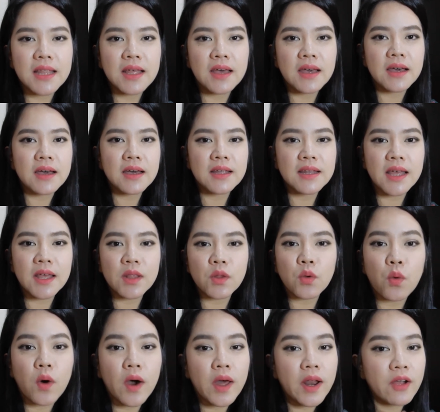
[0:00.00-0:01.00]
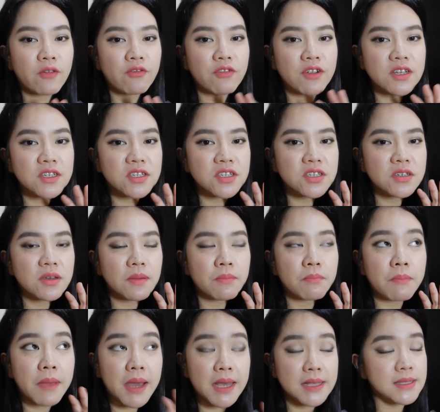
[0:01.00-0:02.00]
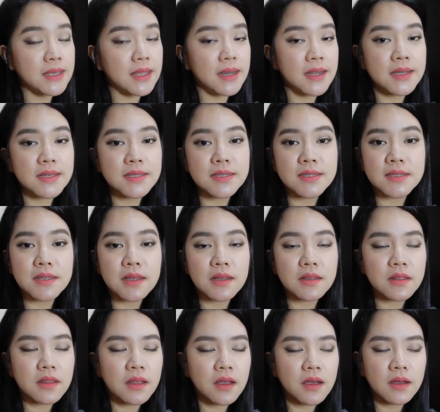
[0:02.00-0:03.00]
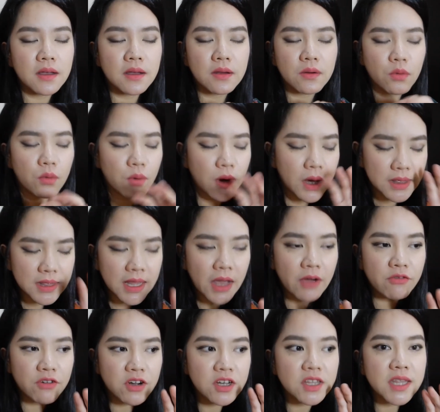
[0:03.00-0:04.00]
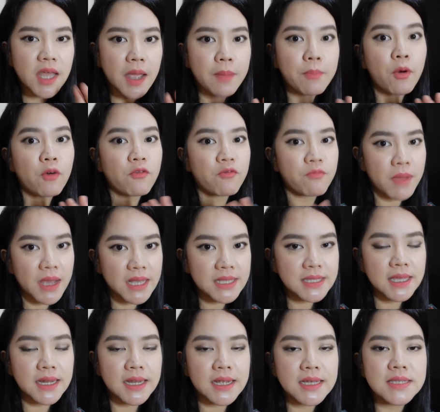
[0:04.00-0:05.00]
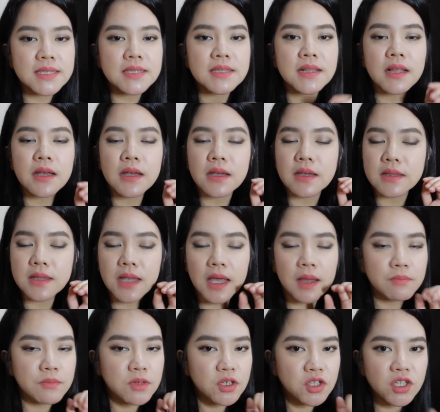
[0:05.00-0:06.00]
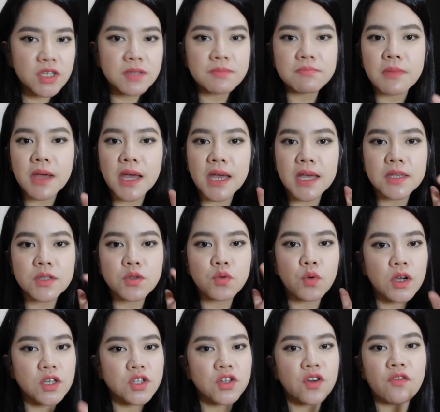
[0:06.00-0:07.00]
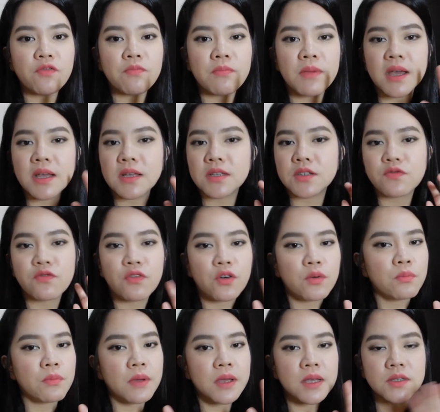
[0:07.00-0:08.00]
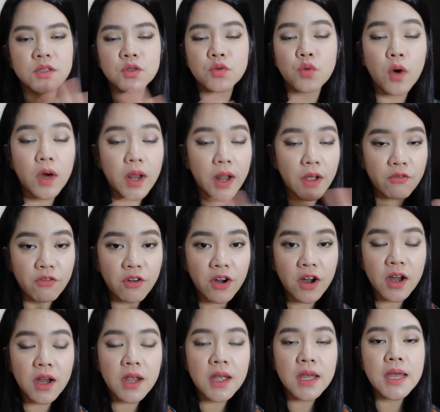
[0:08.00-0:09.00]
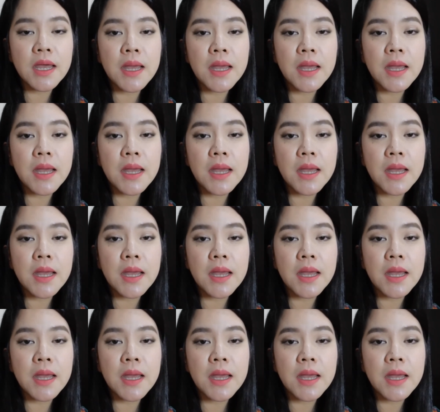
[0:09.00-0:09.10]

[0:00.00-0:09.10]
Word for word: uh, that whatever mask it is, uh, whatever type of mask it is, it can be sheet mask, wash off mask, foam mask, whatever,